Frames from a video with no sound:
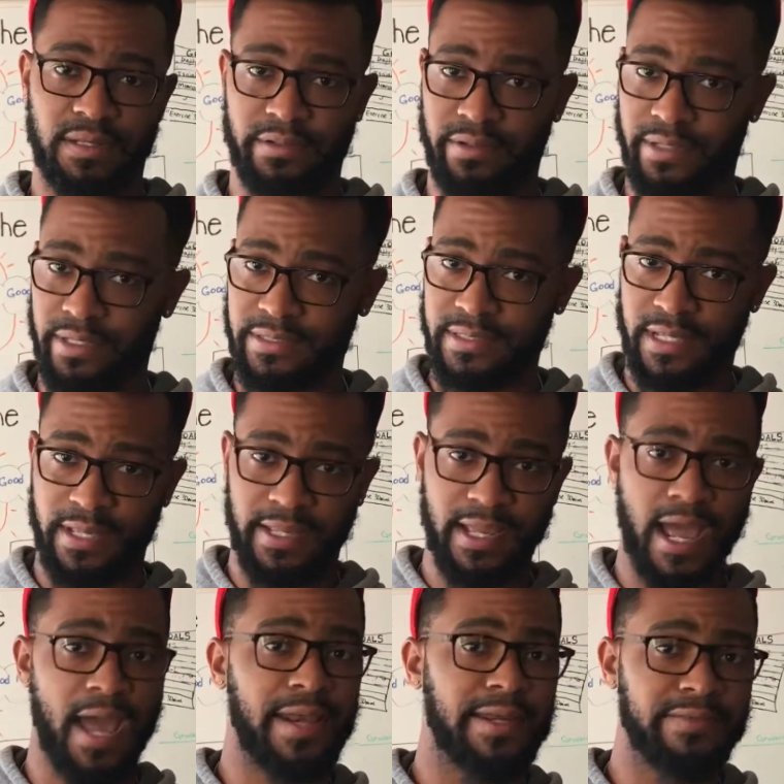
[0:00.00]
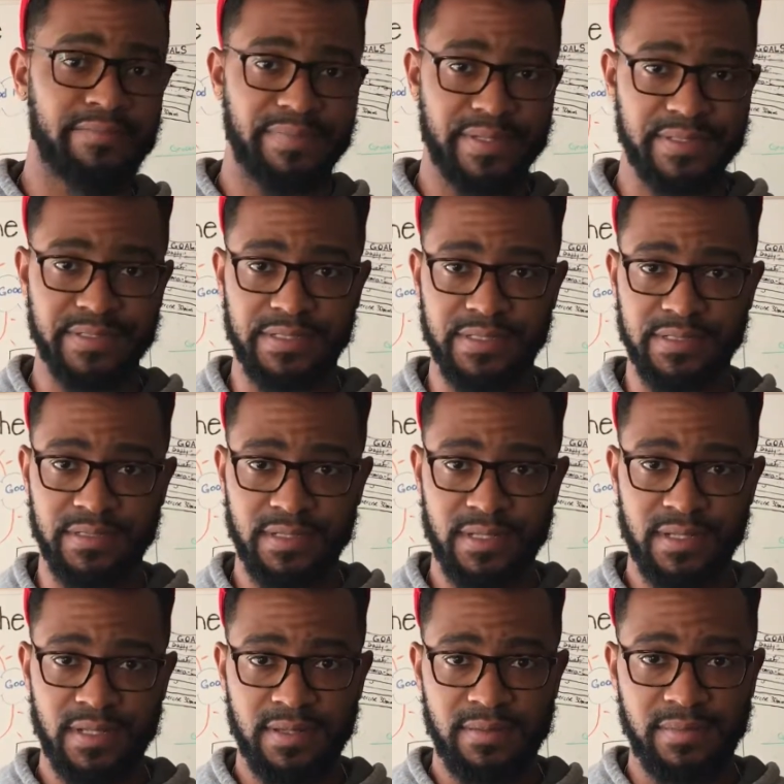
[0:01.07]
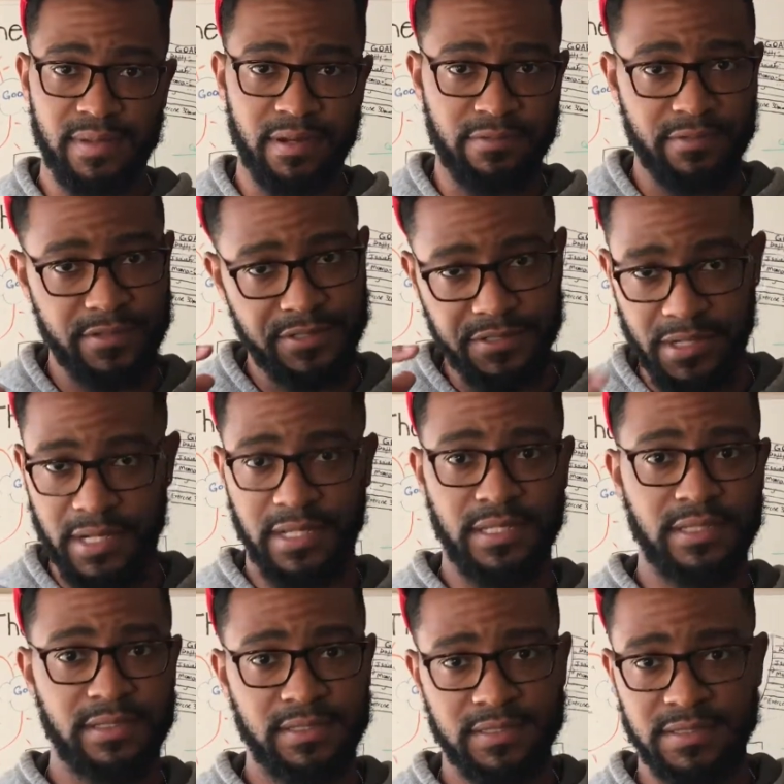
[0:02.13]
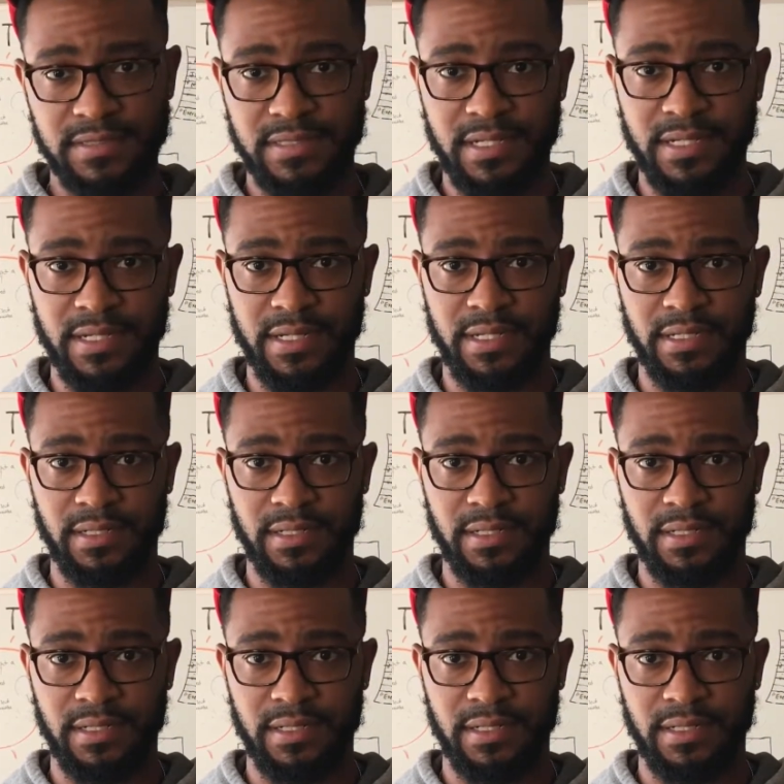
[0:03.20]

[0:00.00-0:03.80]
That's like kind of ambitious, but I want to try to get this done.